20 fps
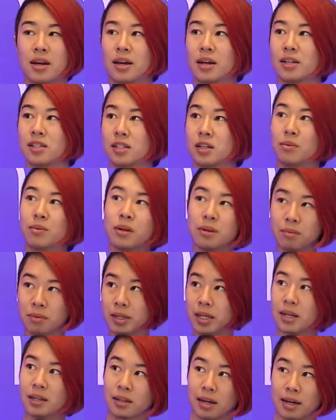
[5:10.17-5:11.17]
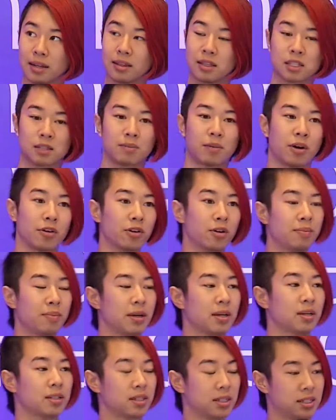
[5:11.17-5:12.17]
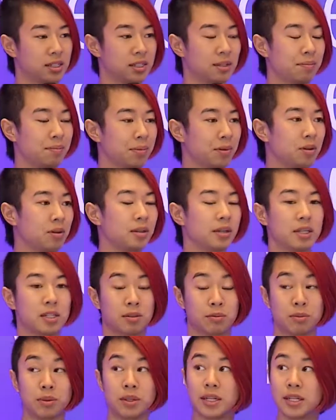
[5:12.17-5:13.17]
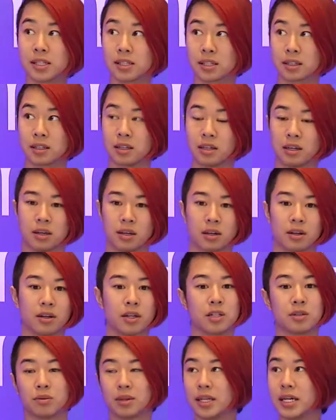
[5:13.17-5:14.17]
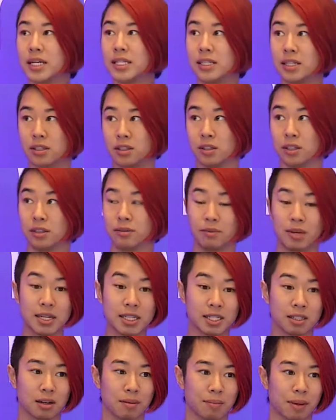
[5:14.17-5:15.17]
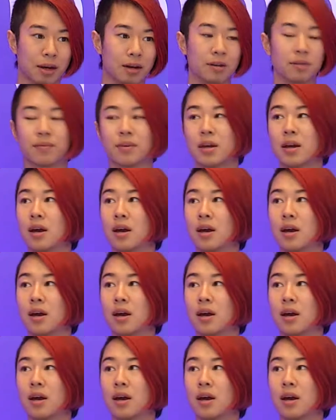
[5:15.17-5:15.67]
And so we really like this model because it's simple, it's really secure, it's really easy to reason about.